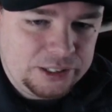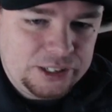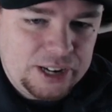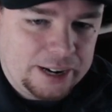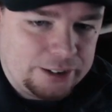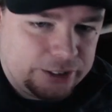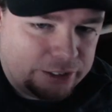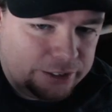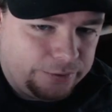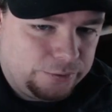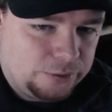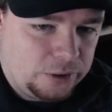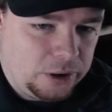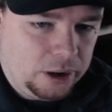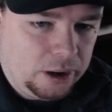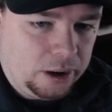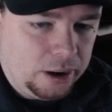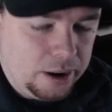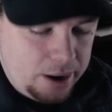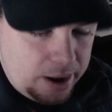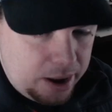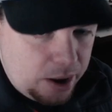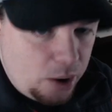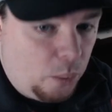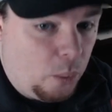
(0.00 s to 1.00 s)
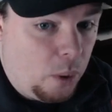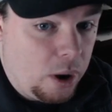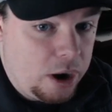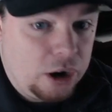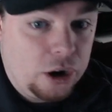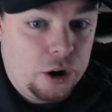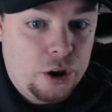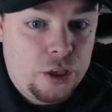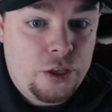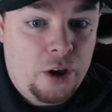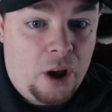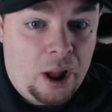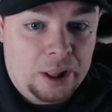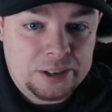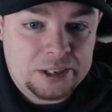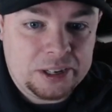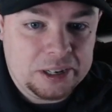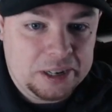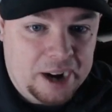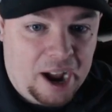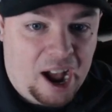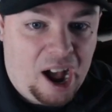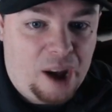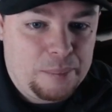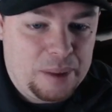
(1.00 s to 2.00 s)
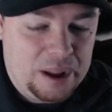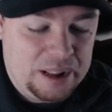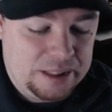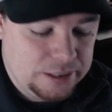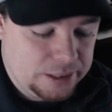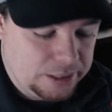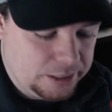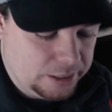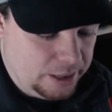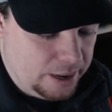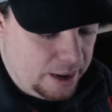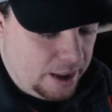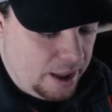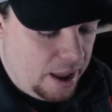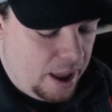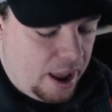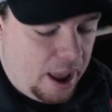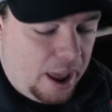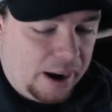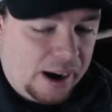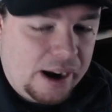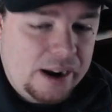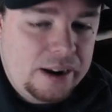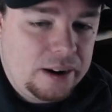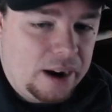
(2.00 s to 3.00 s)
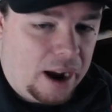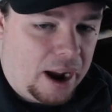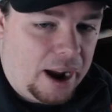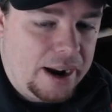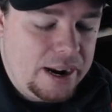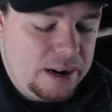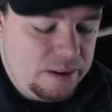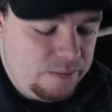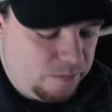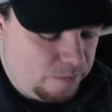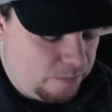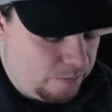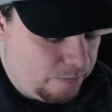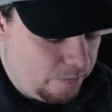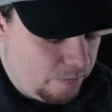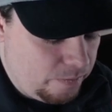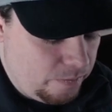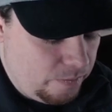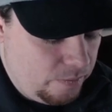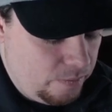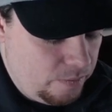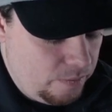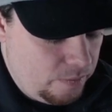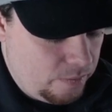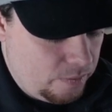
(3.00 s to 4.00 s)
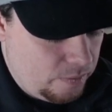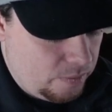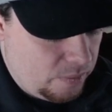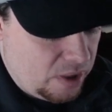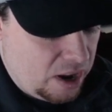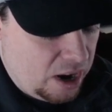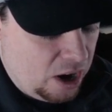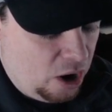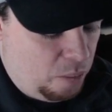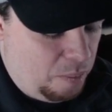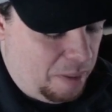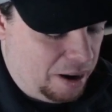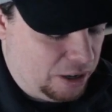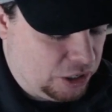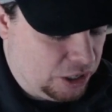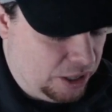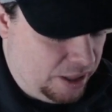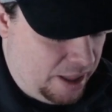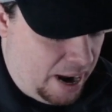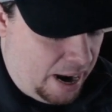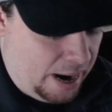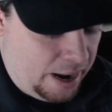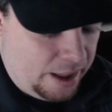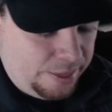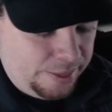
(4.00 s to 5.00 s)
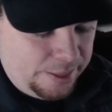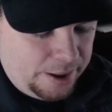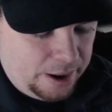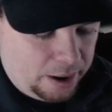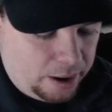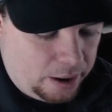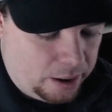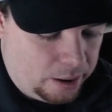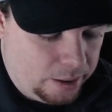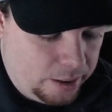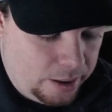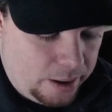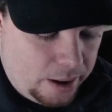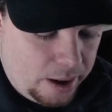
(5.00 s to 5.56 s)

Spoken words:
section for what are your thoughts and comments. And I mentioned that in there.